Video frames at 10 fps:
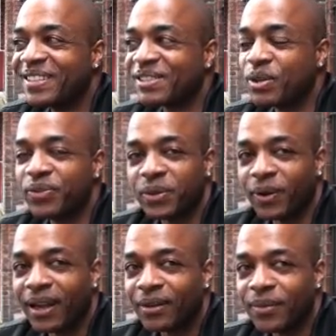Just
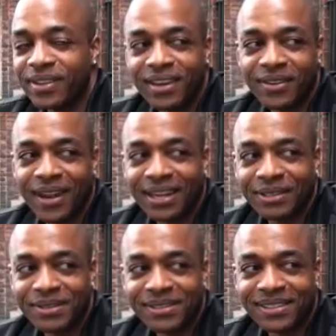goofing around with the other
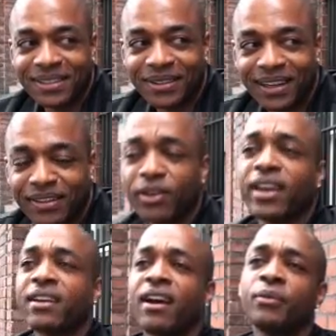actors, you know, like,
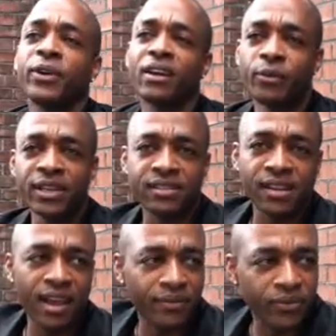okay, cut, we're gonna
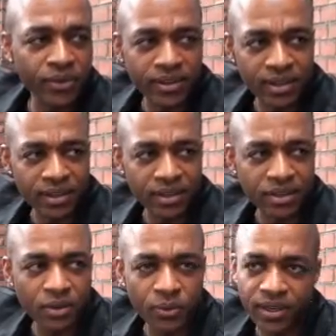reset for the,
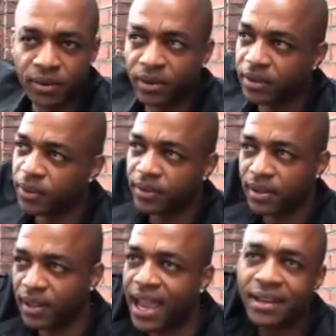you know,
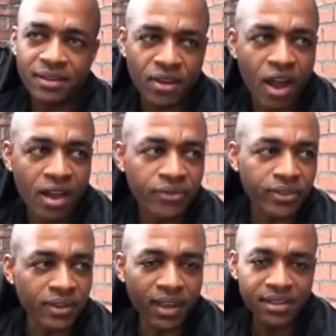the lighting is off,
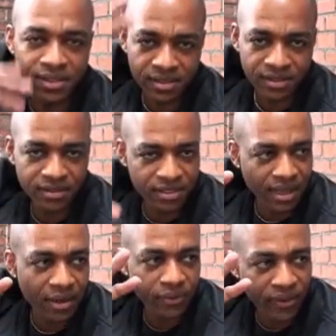you guys just
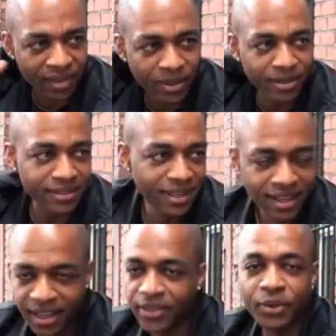chill out for 5 minutes,
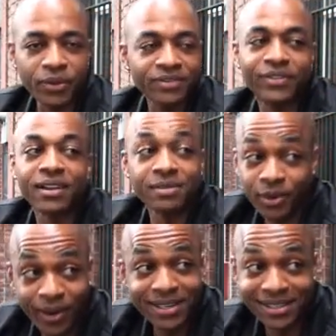and then we've done
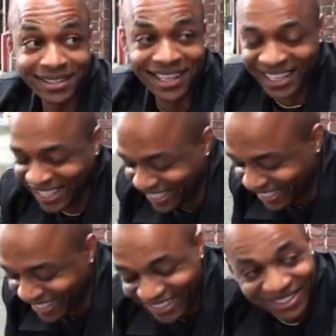some crazy
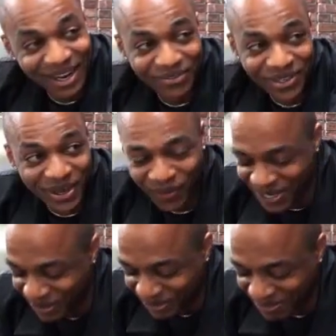stuff that no
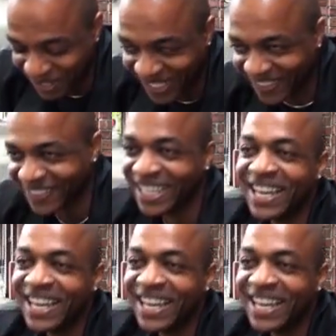one knows about.